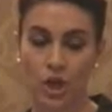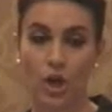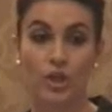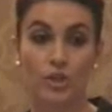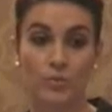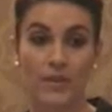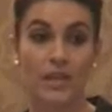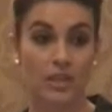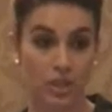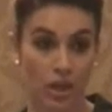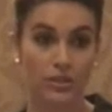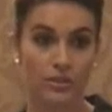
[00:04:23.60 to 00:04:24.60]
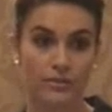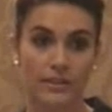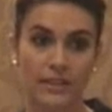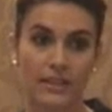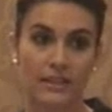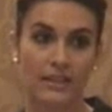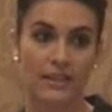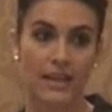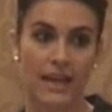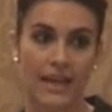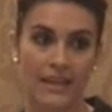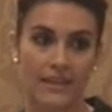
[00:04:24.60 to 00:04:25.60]
charged with adultery,
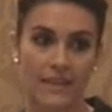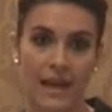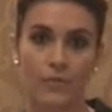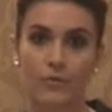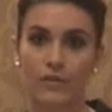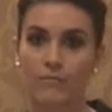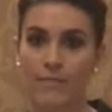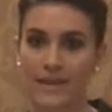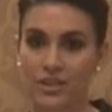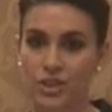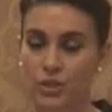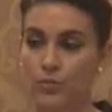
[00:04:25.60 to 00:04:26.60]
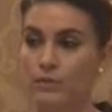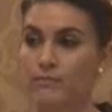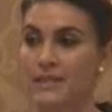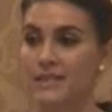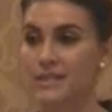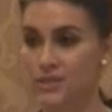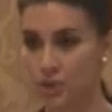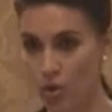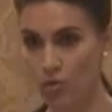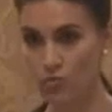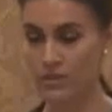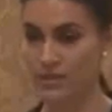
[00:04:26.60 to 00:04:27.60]
and that would have meant she would be
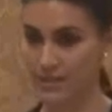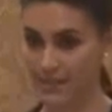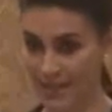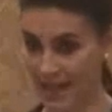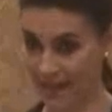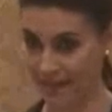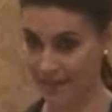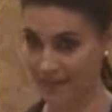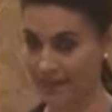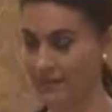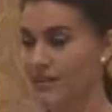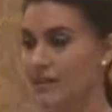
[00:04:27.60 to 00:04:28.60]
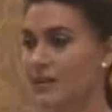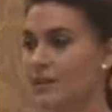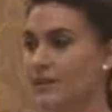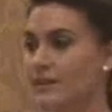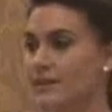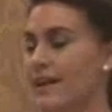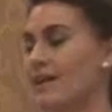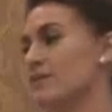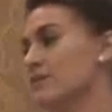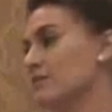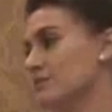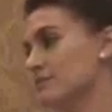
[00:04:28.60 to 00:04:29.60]
stoned to death.
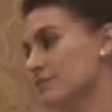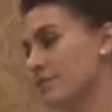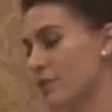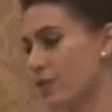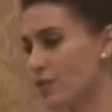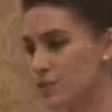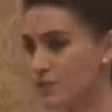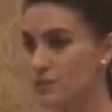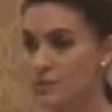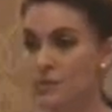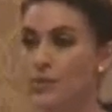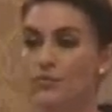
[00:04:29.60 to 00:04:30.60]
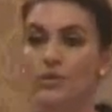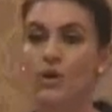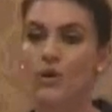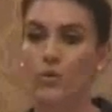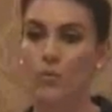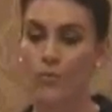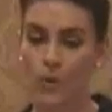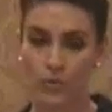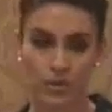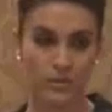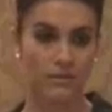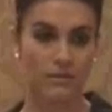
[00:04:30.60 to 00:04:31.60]
Now, for those of you who don't know,
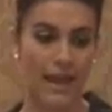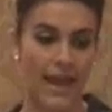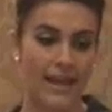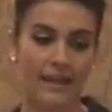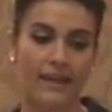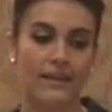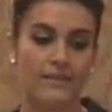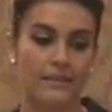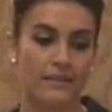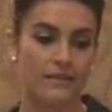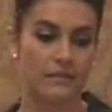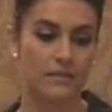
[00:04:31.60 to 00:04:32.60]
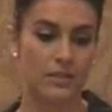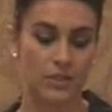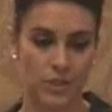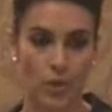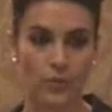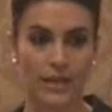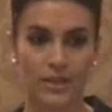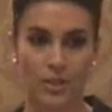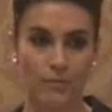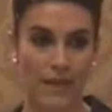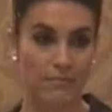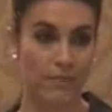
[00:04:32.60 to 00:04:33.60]
most hangings and stonings
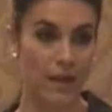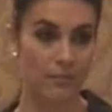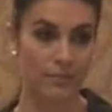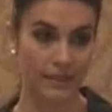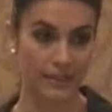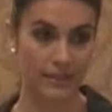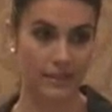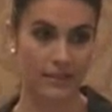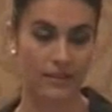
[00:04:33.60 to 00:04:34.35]
are made public.